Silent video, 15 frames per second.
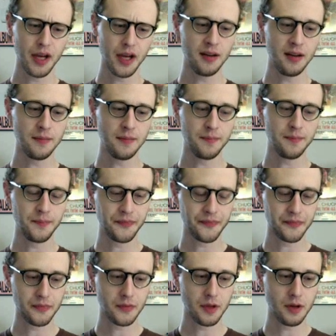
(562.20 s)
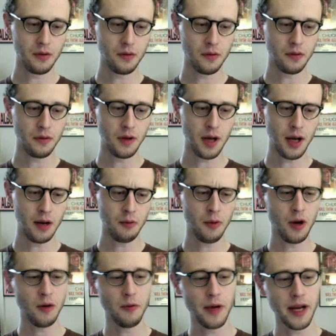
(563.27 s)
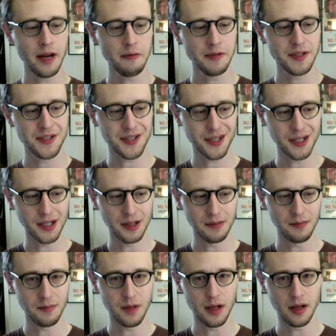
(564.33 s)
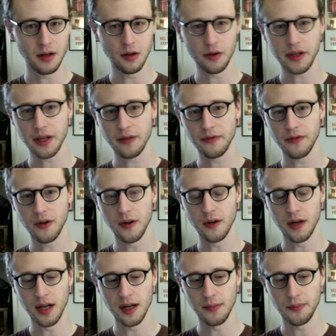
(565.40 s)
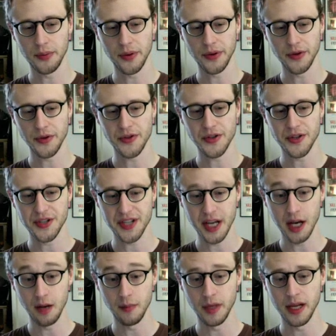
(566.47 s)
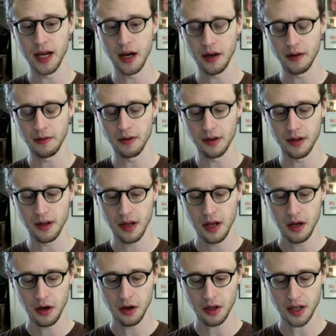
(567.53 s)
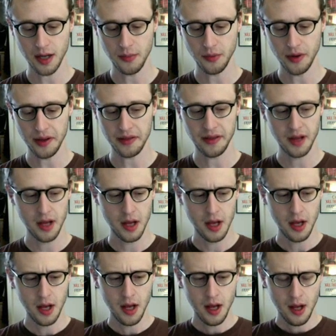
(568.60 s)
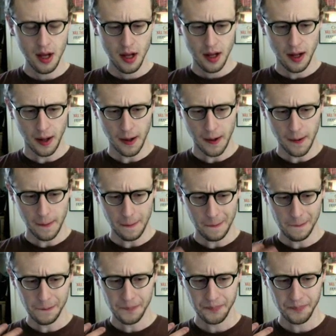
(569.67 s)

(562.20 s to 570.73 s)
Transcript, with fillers: Um, uh, well, when I was uh, looking for uh, producers to help me out and hook up with, um,